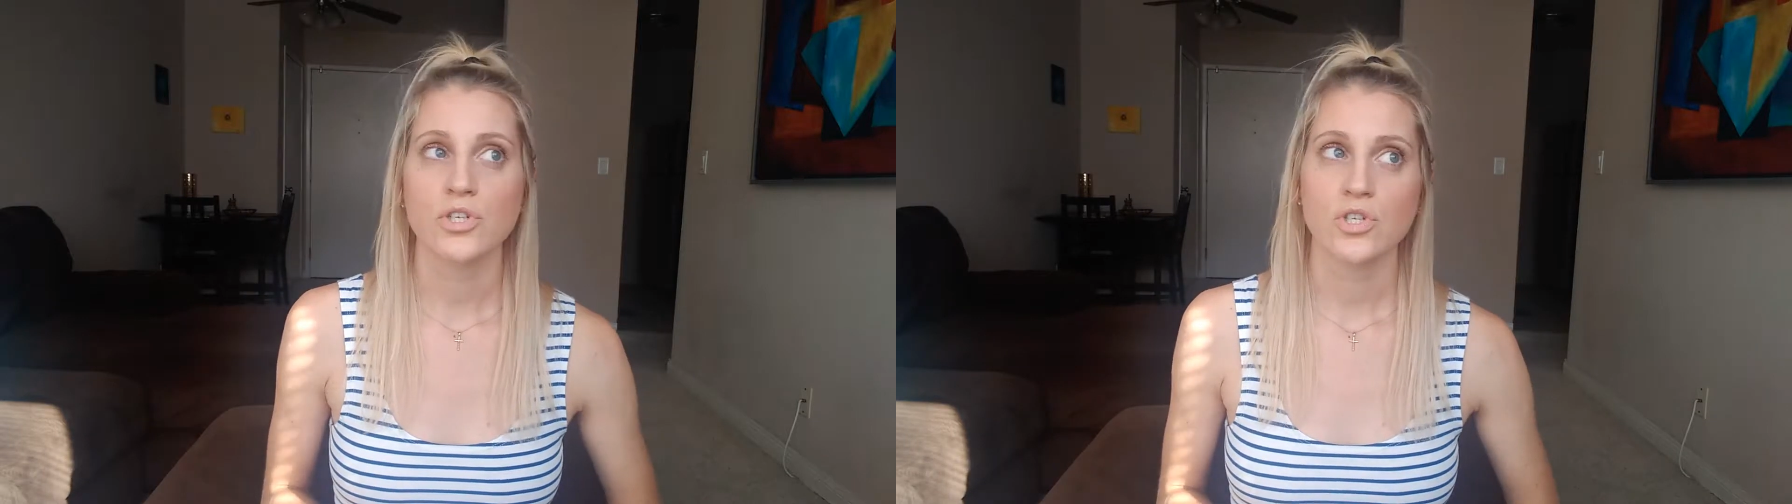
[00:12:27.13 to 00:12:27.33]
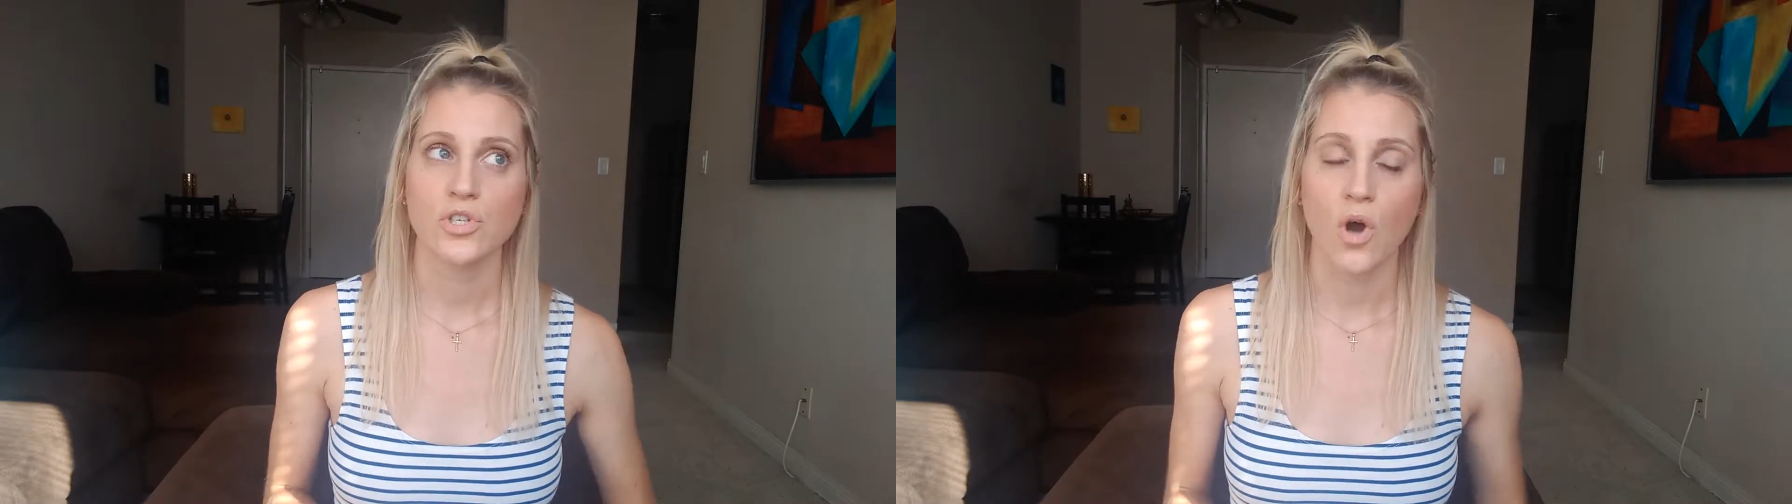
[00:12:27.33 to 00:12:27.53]

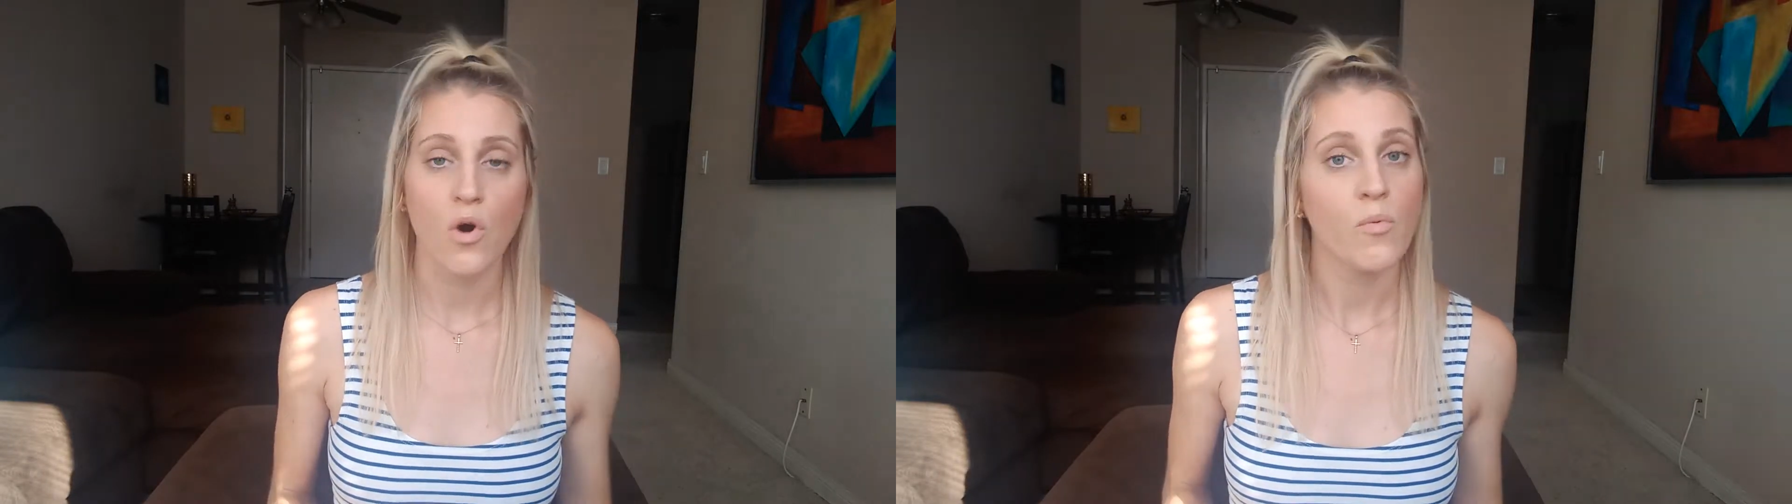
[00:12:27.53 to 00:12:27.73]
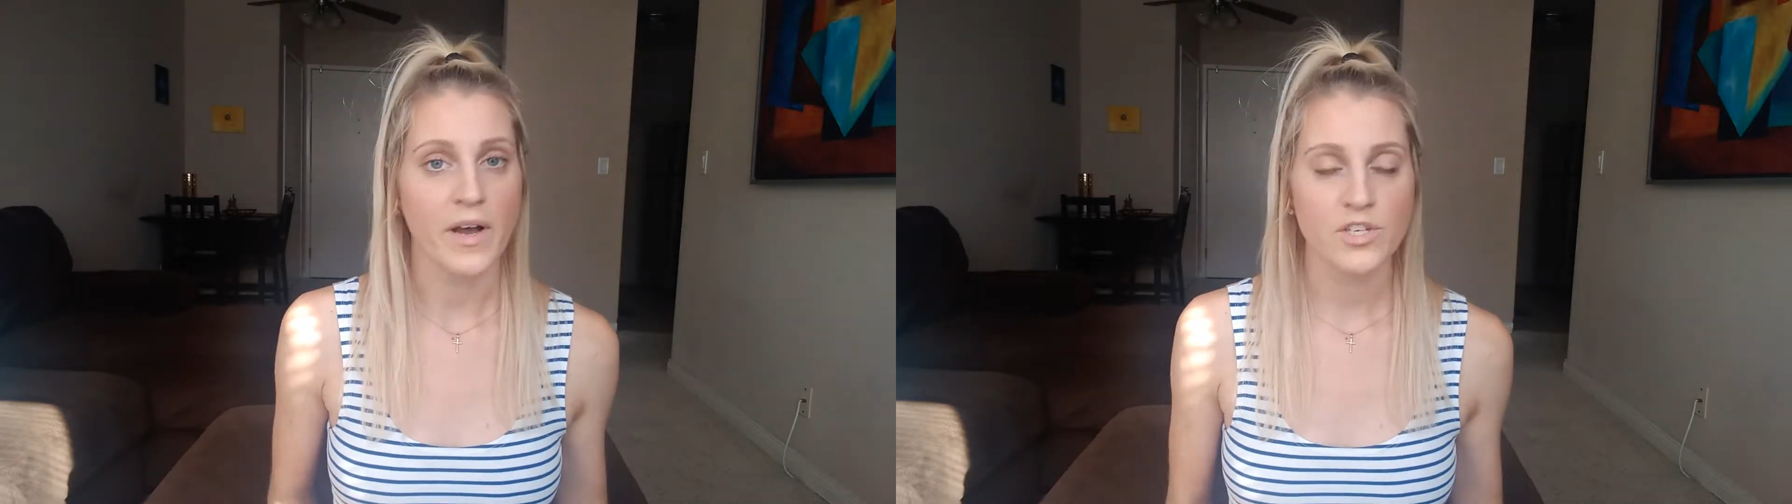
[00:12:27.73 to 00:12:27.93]

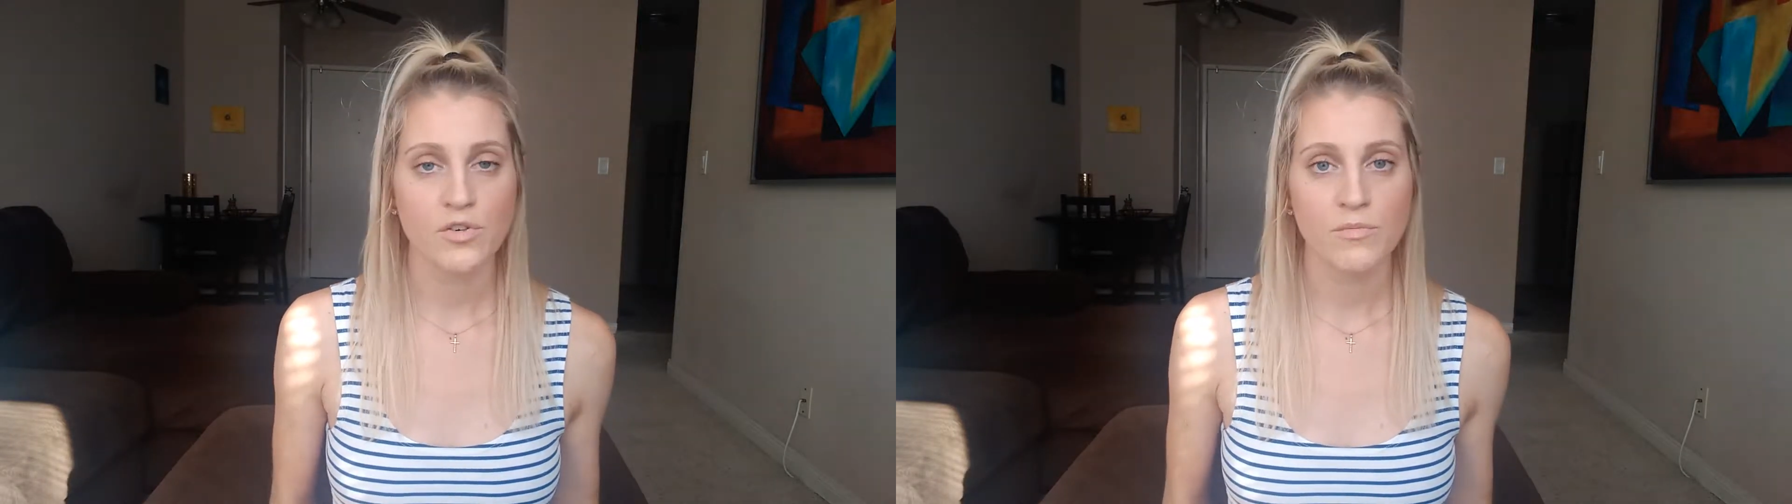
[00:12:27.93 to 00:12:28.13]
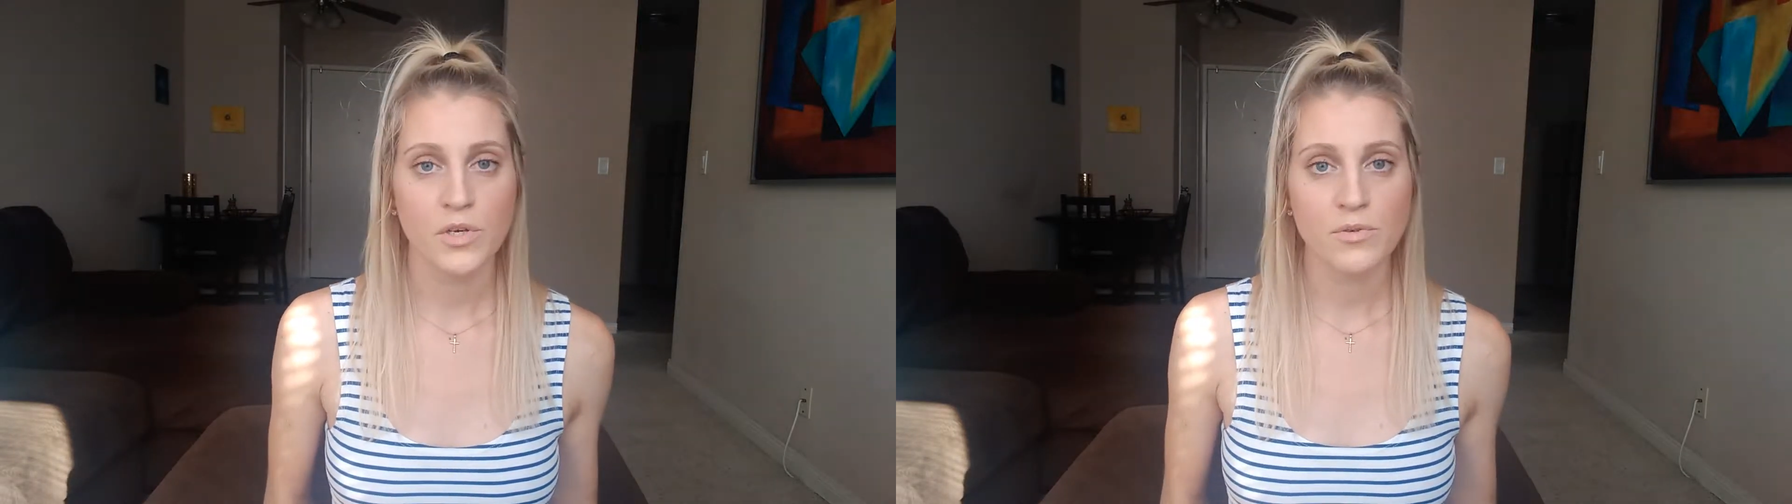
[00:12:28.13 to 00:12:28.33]
so much
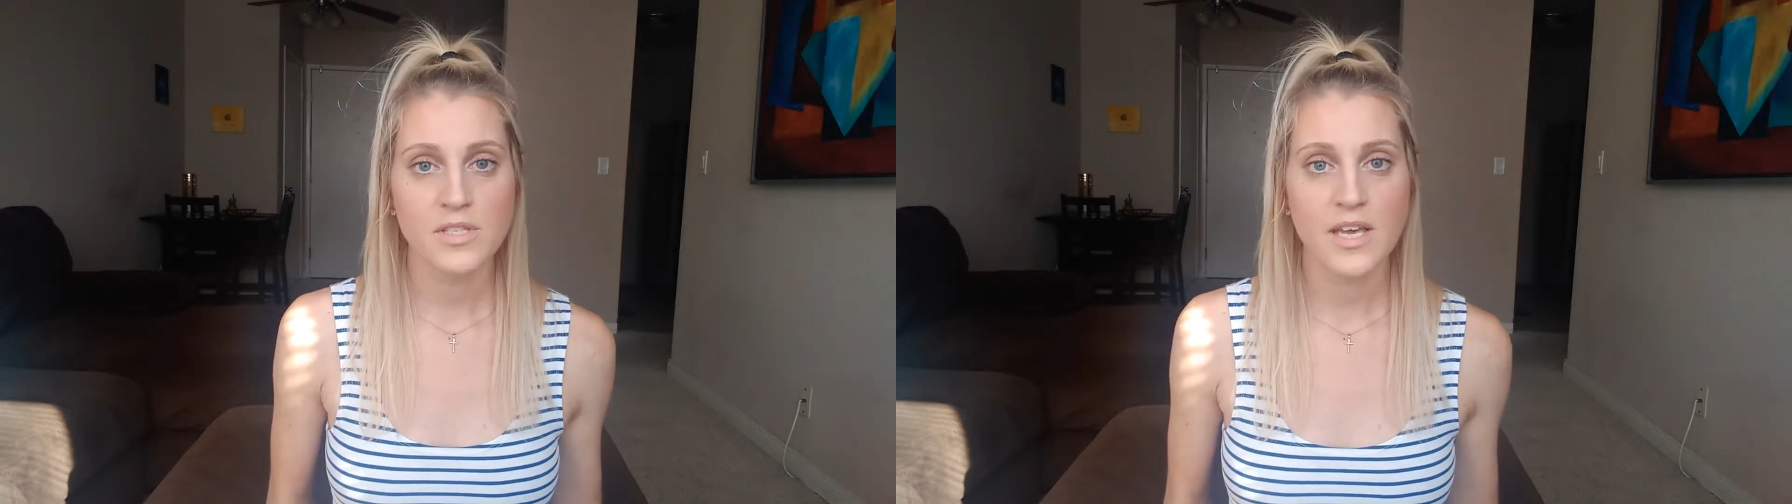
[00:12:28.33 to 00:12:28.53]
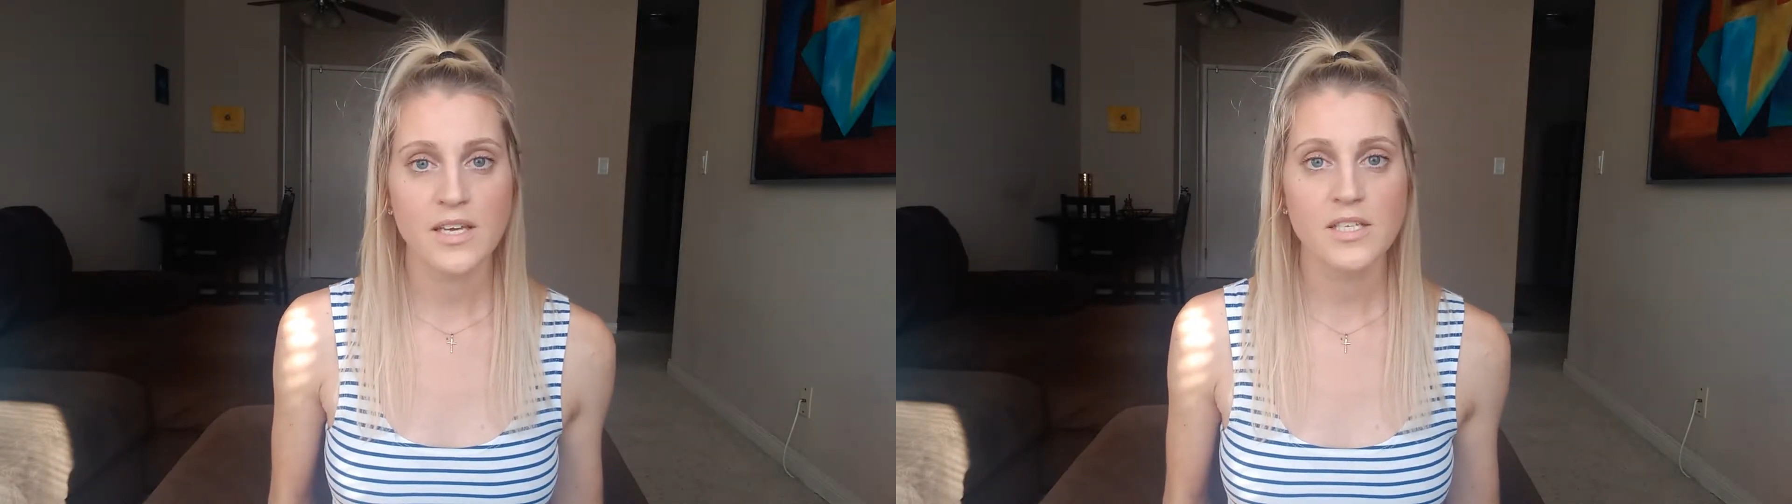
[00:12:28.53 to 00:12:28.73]
from those
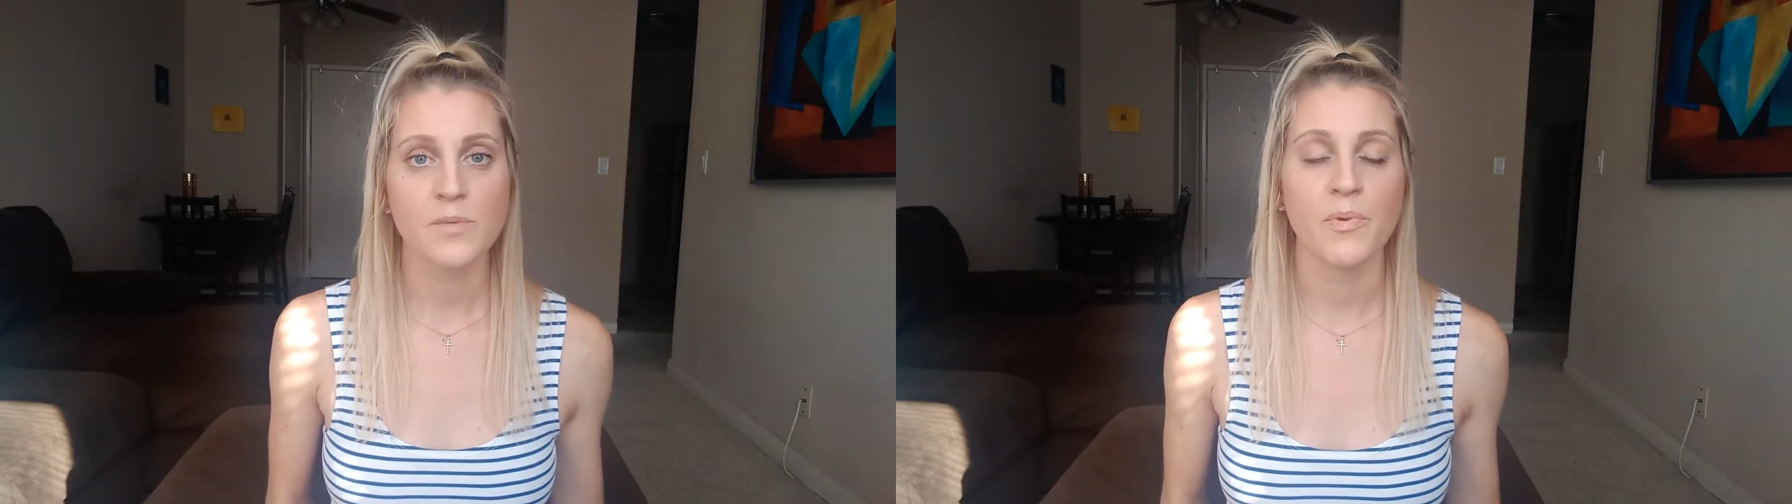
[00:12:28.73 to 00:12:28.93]
things,